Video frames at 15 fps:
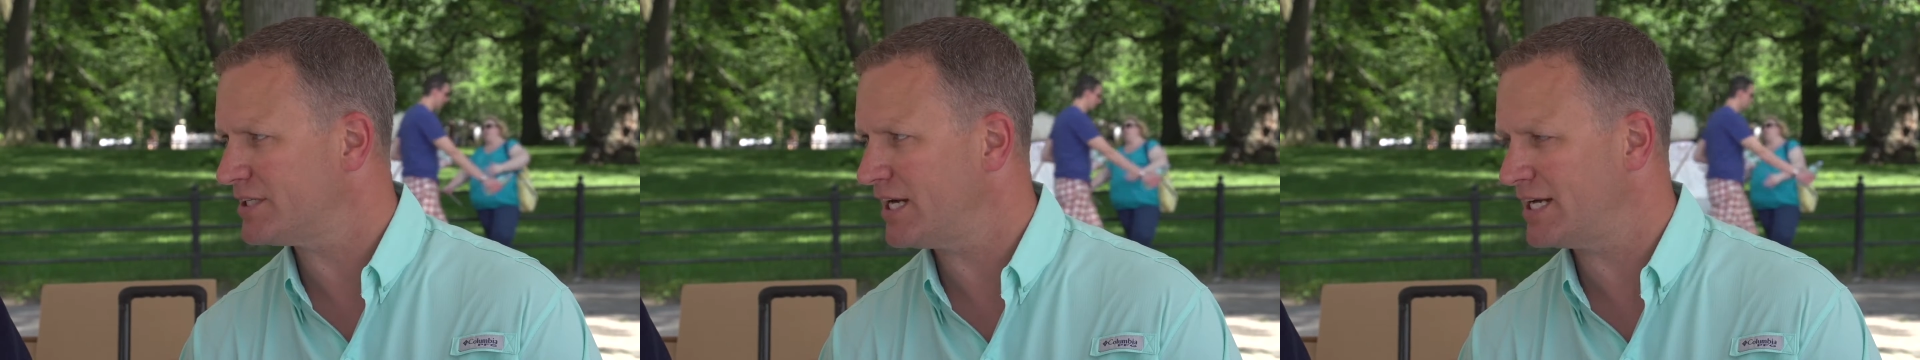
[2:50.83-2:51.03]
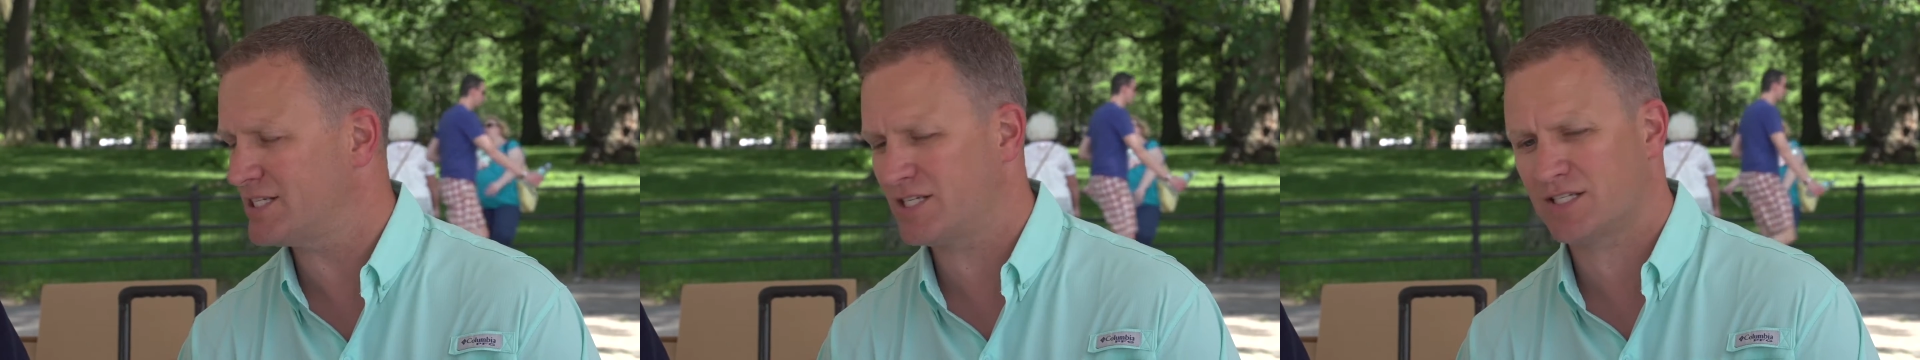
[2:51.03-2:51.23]

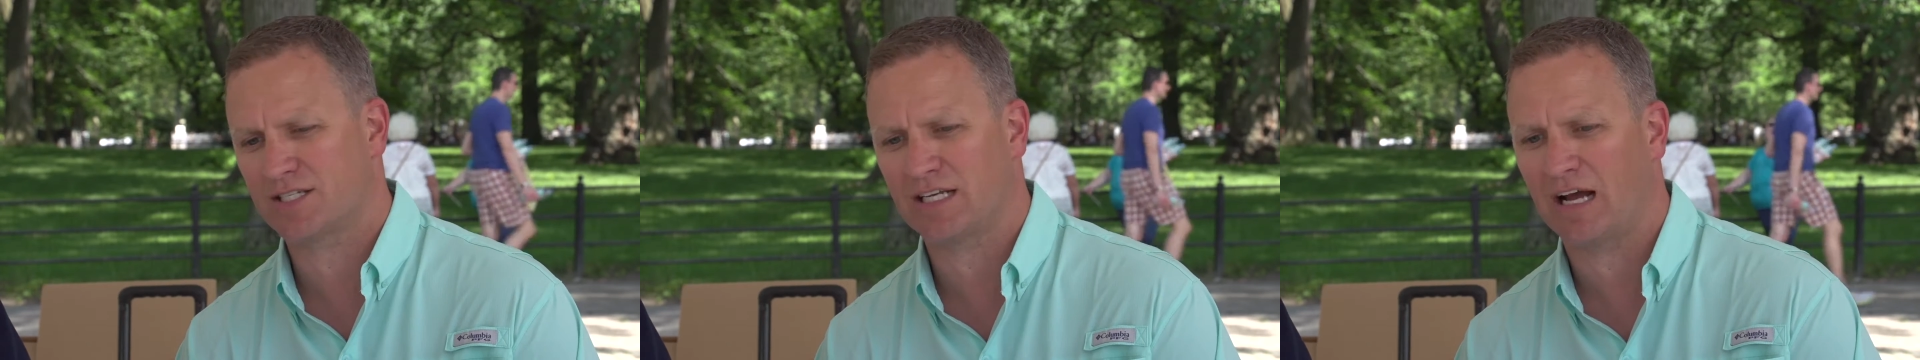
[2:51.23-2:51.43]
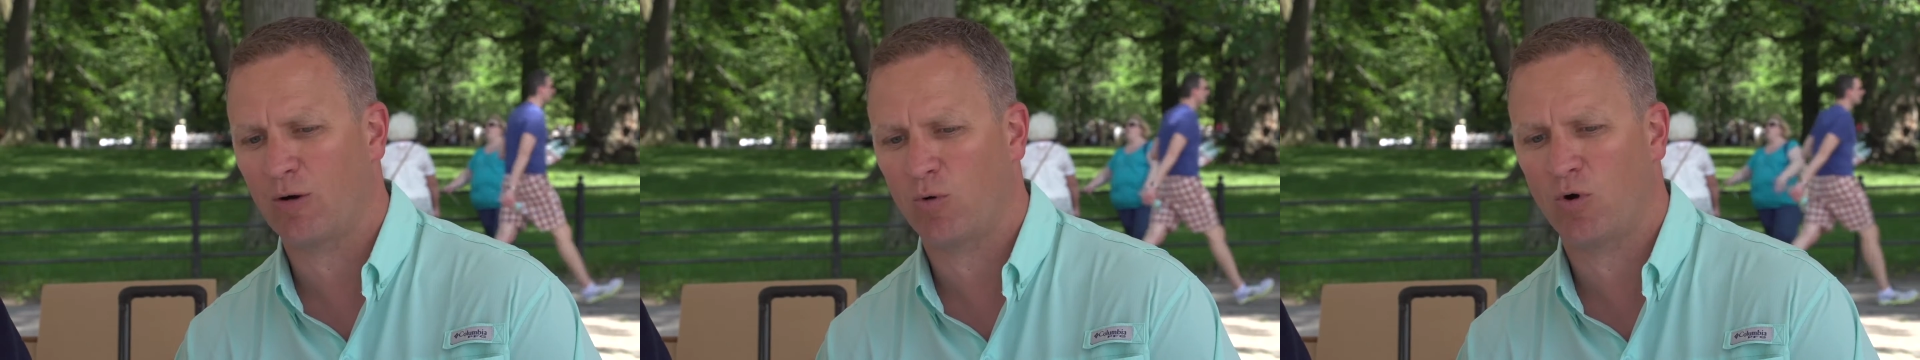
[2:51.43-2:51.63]

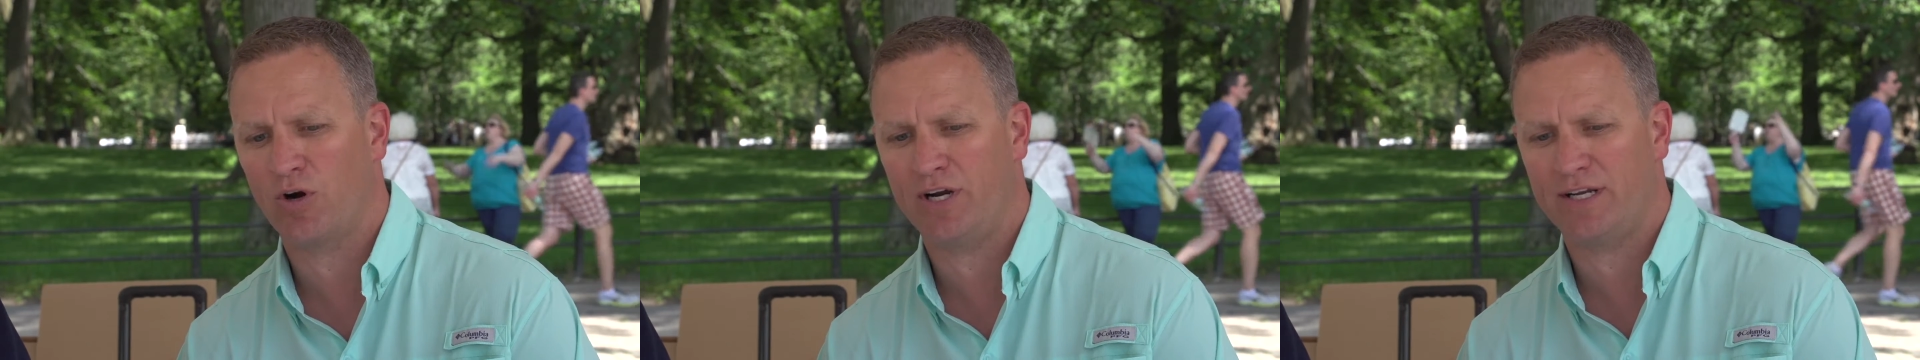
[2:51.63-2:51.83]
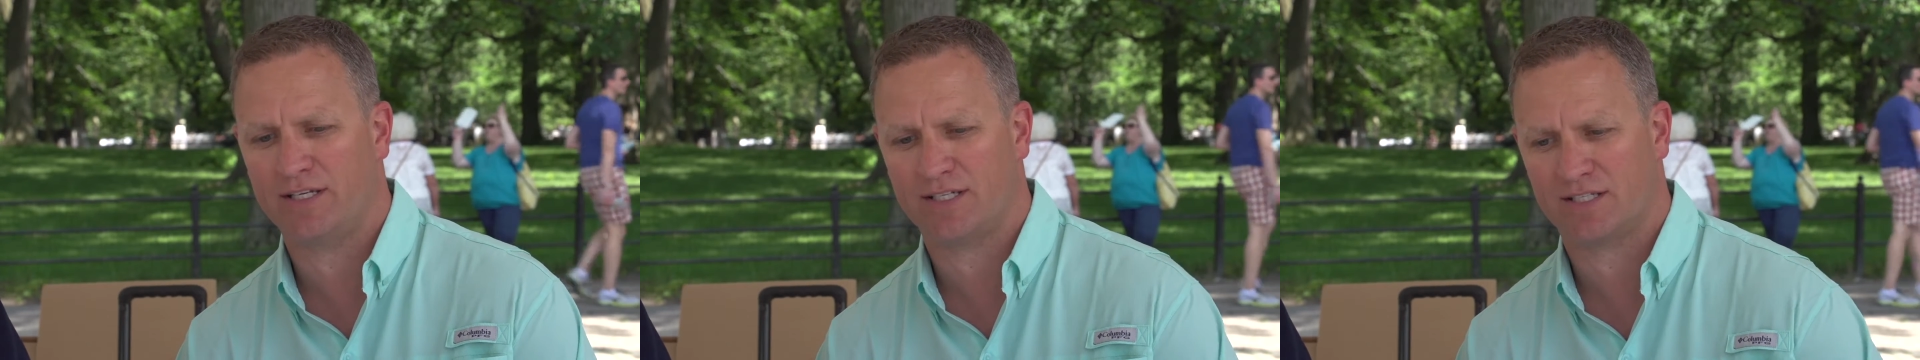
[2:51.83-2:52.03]
I
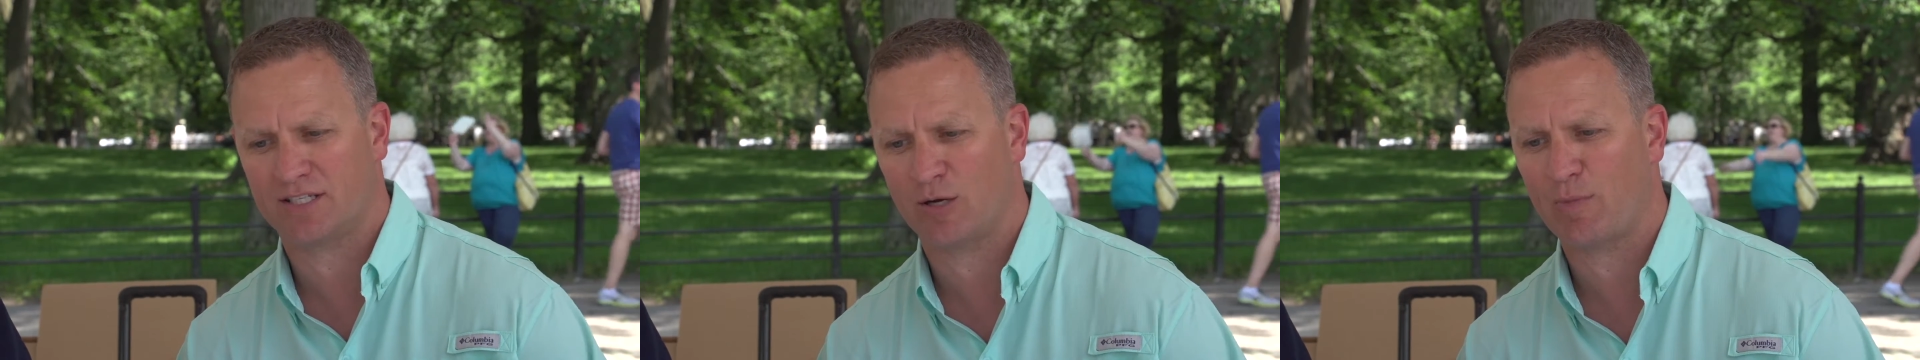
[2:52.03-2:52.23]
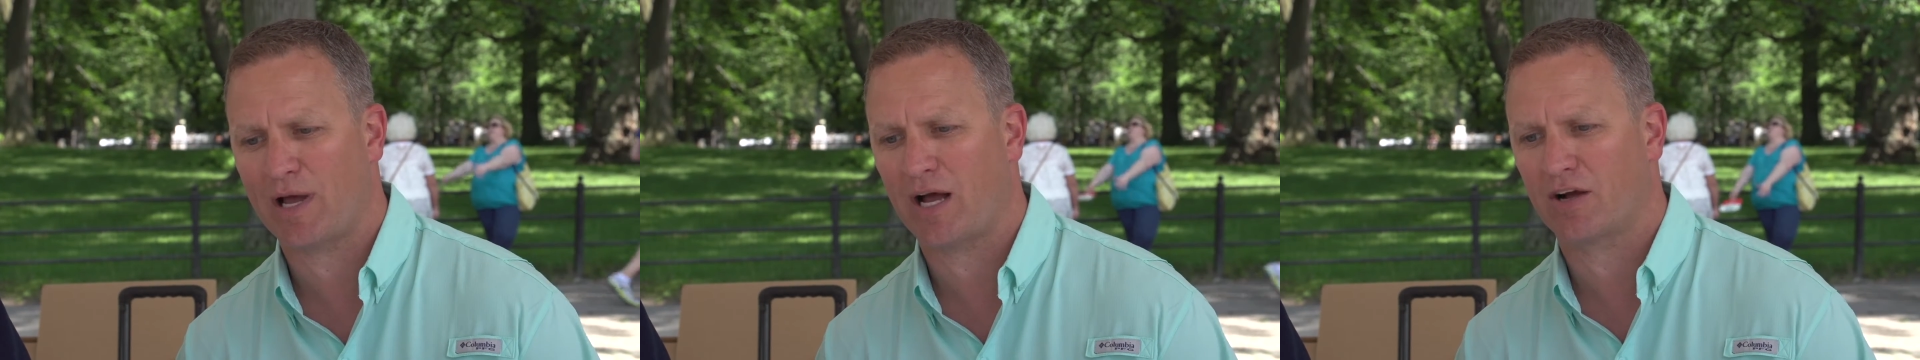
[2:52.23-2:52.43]
wanted it to
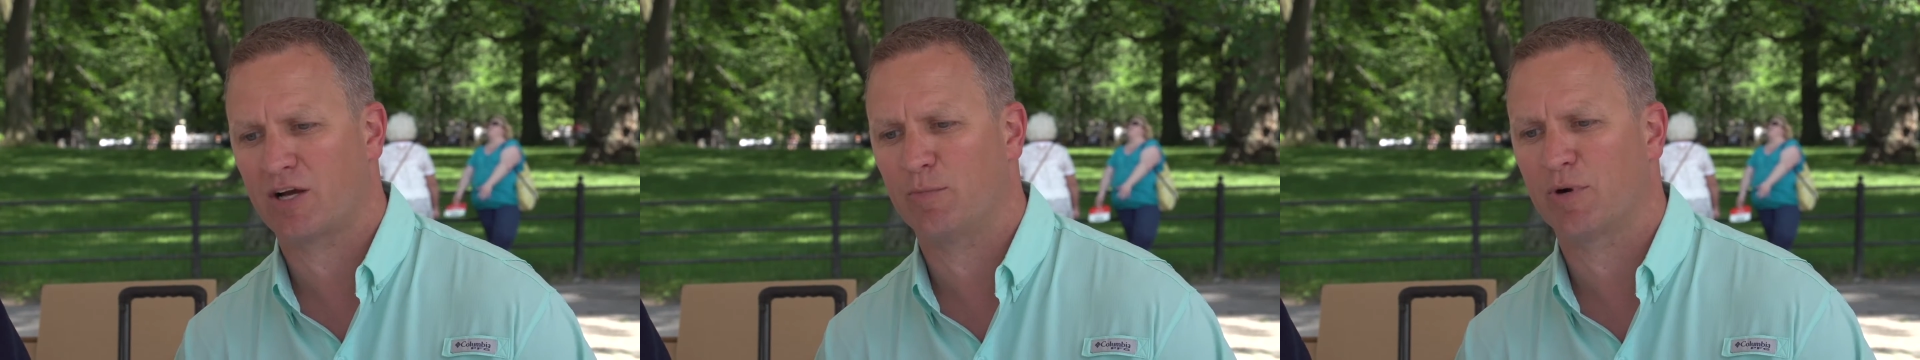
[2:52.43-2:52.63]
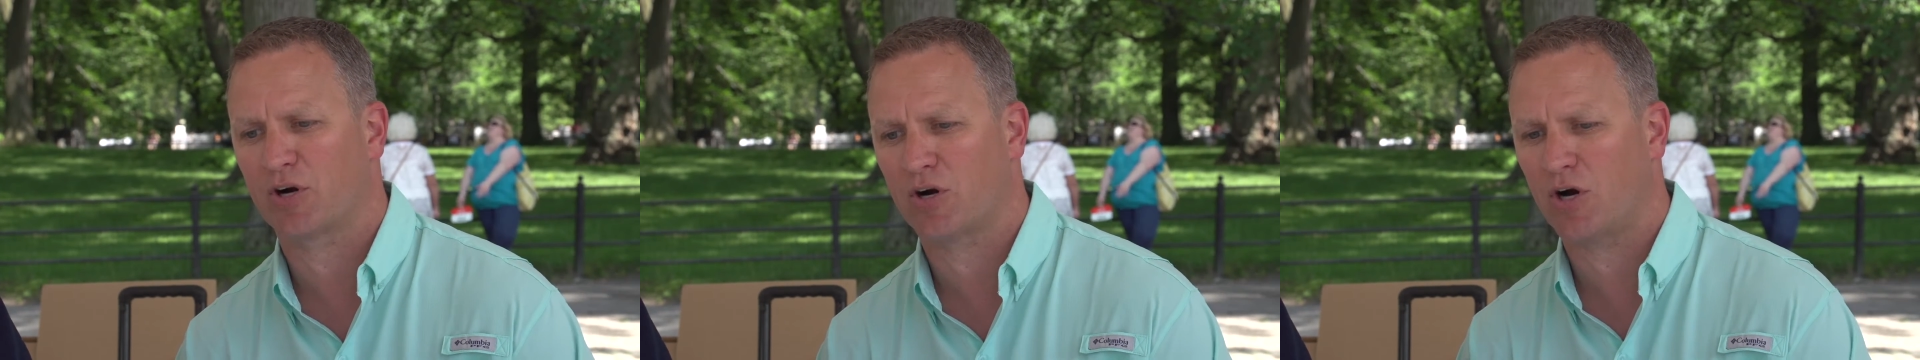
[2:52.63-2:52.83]
somehow
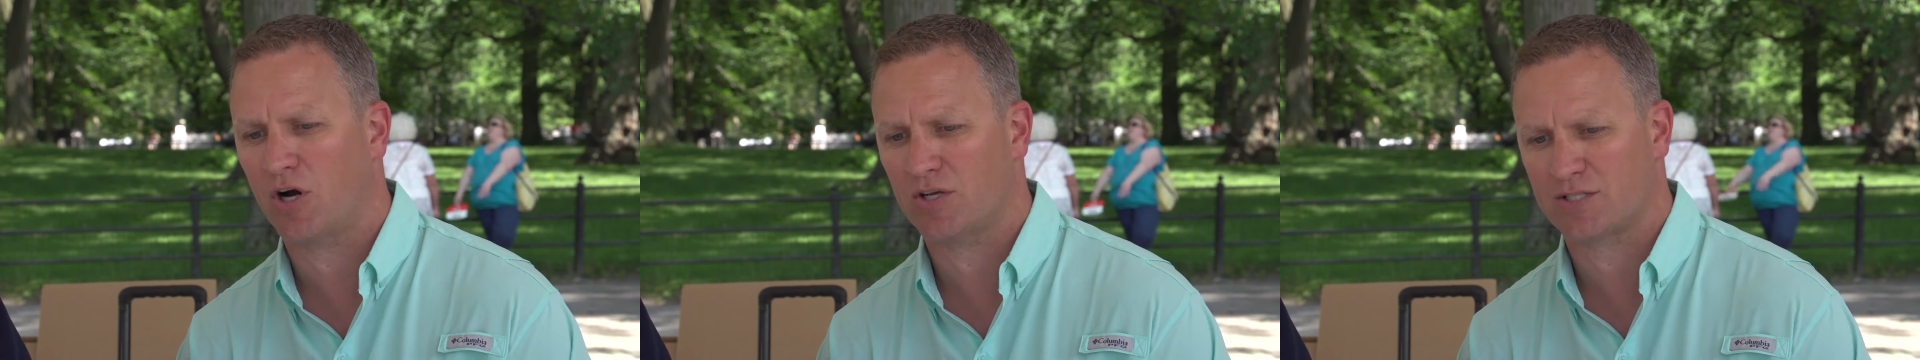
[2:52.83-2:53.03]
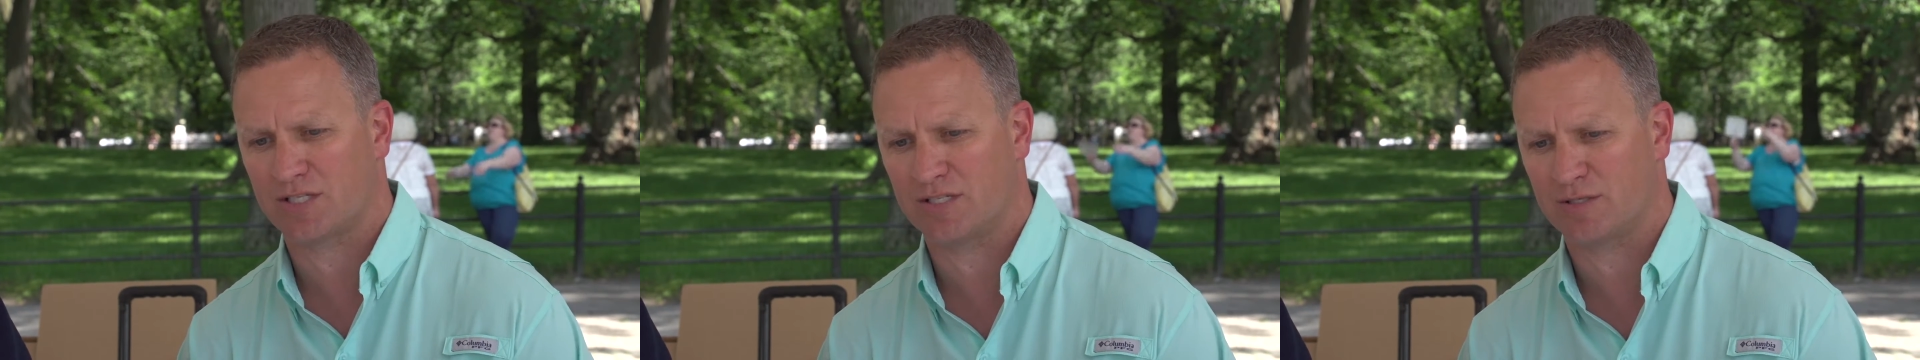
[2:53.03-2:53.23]
come across